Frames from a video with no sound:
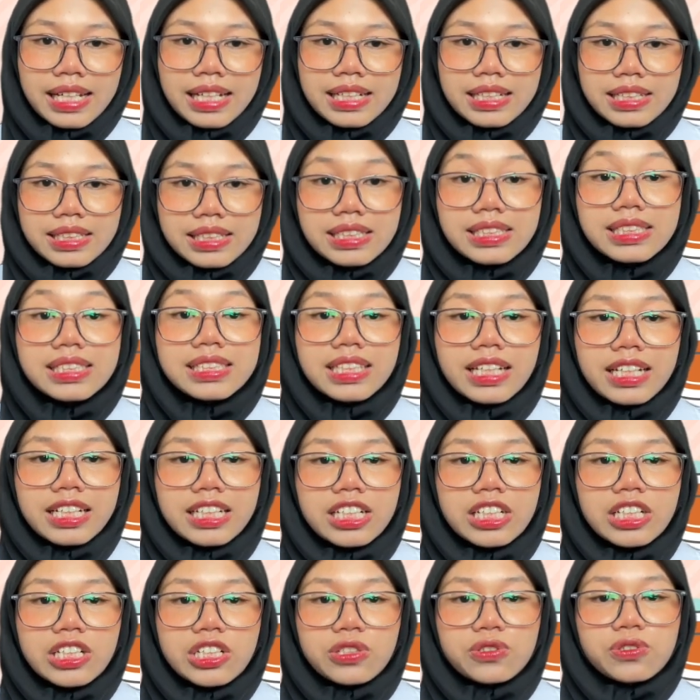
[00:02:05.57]
This
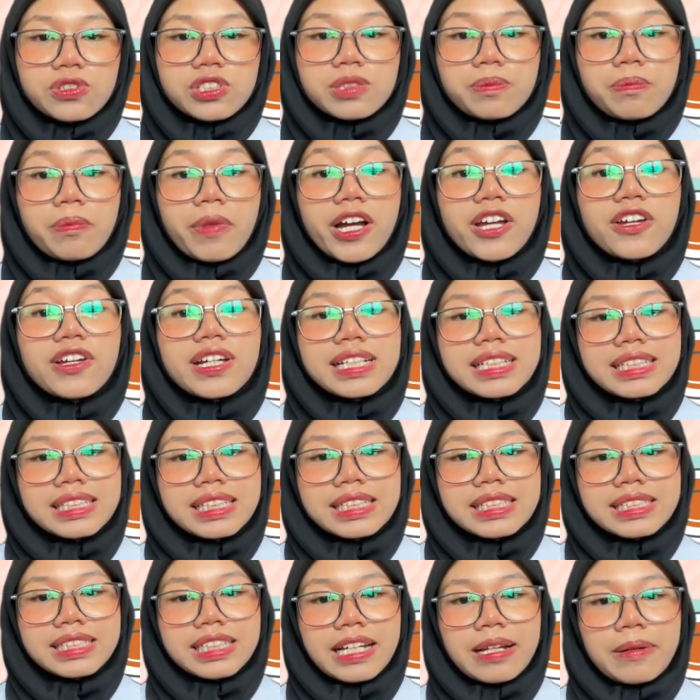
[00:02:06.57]
study used
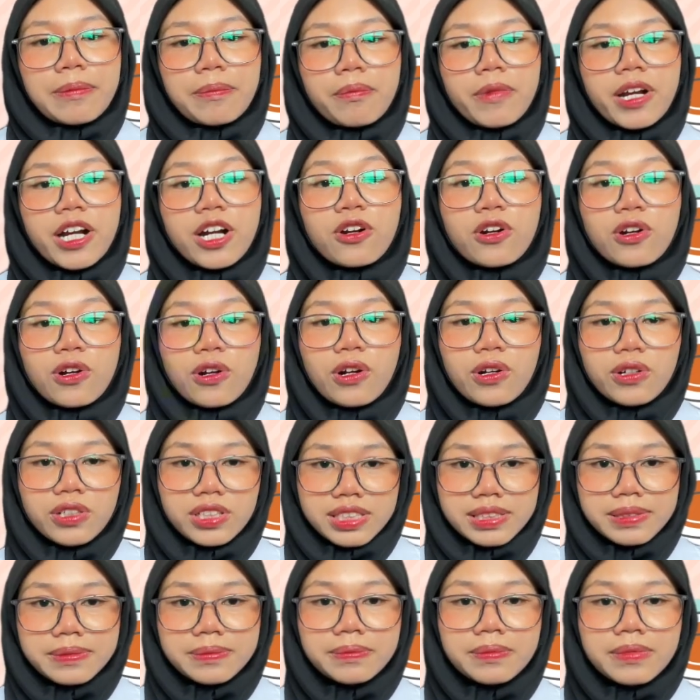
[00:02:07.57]
bioassays and
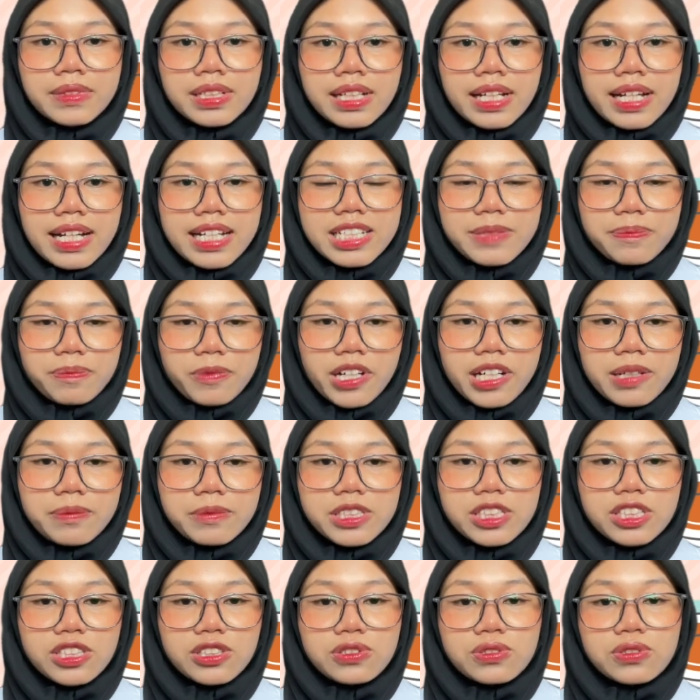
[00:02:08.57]
microcosm
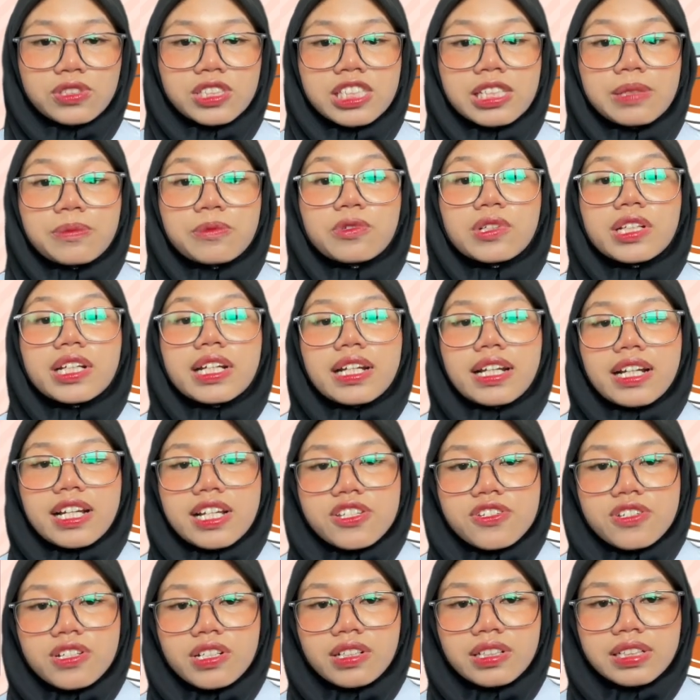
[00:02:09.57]
experiments to simulate
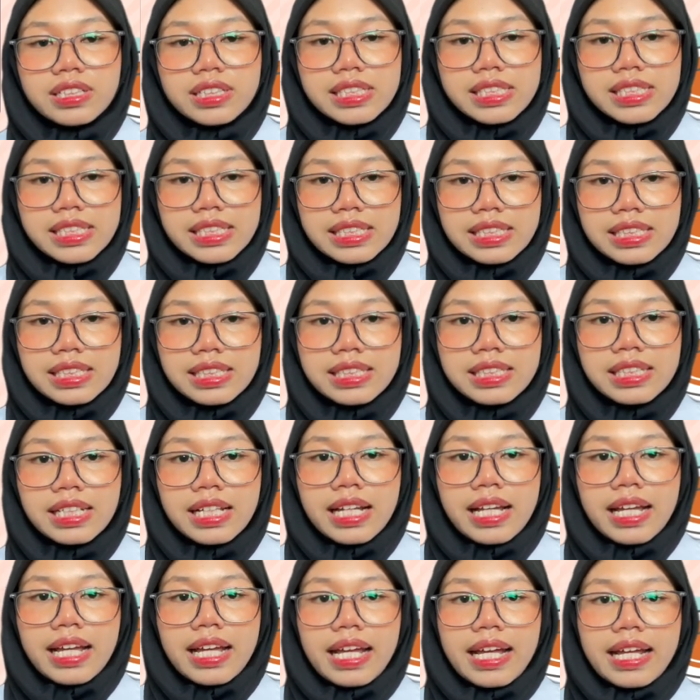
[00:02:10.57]
natural conditions
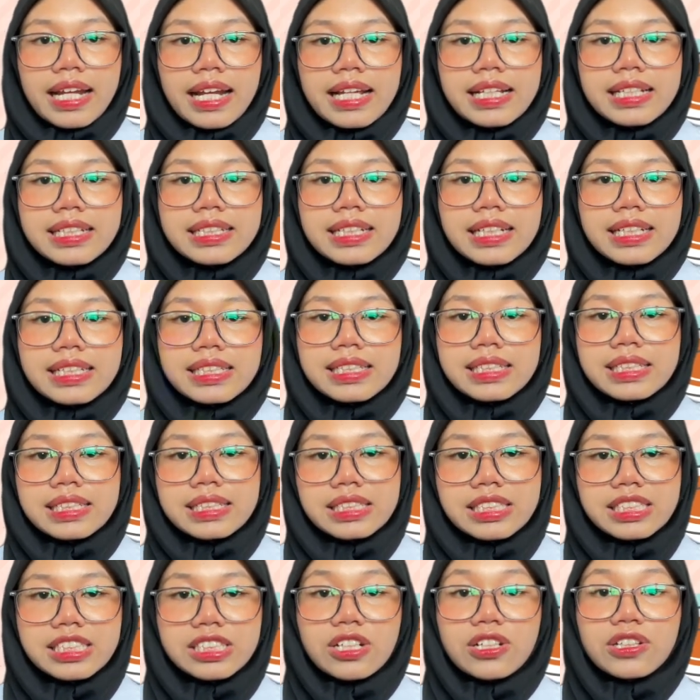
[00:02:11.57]
and assess the
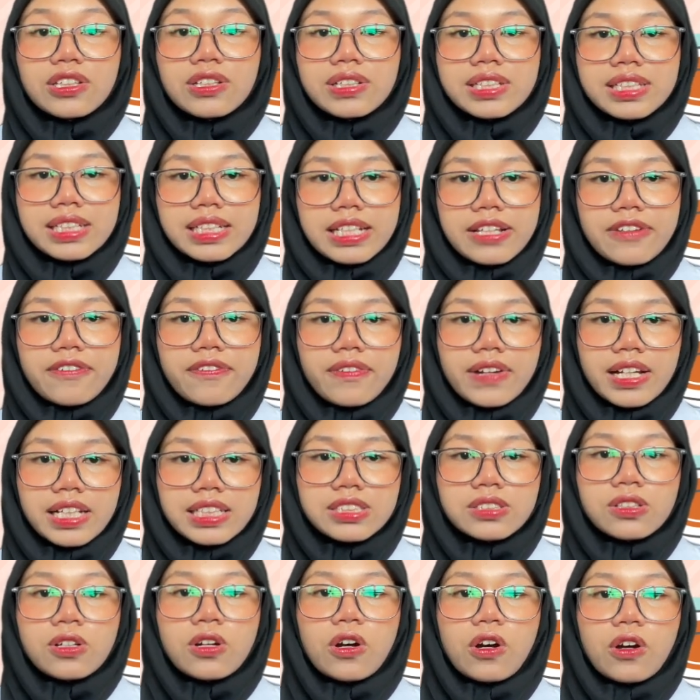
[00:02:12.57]
genotoxic
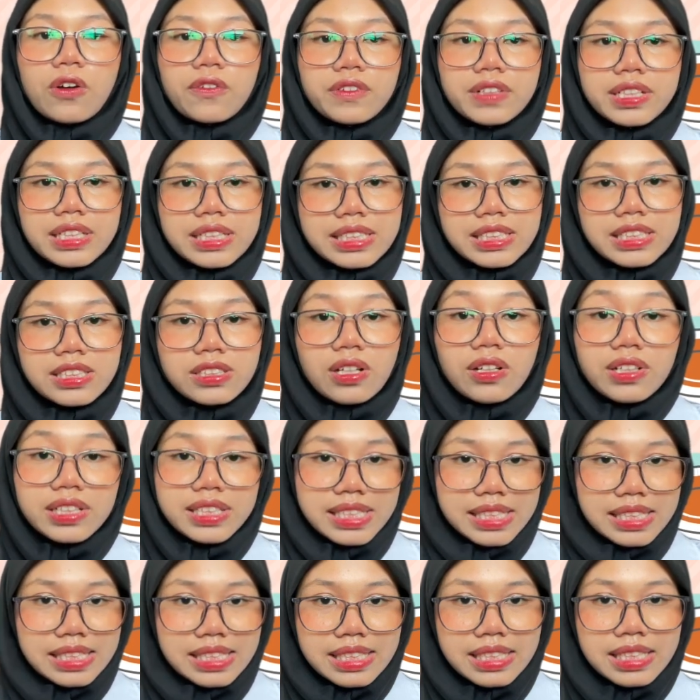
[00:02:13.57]
effects of these
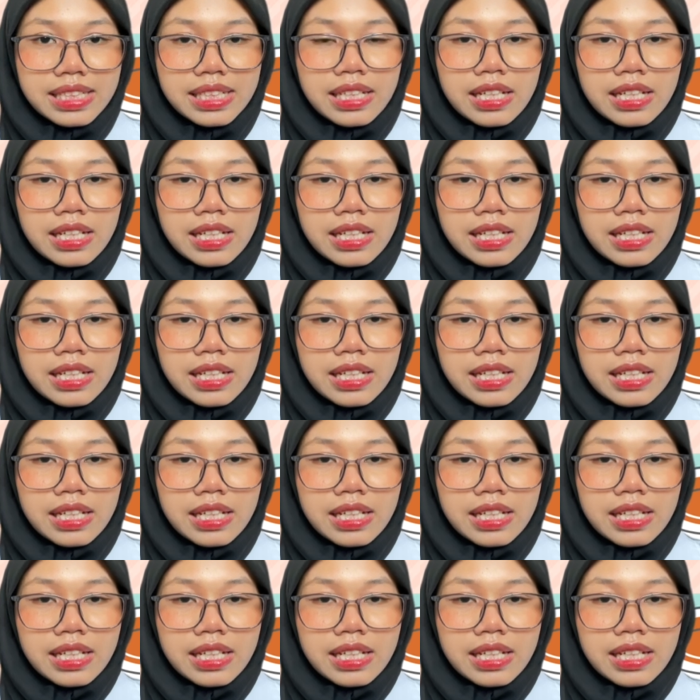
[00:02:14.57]
toxins.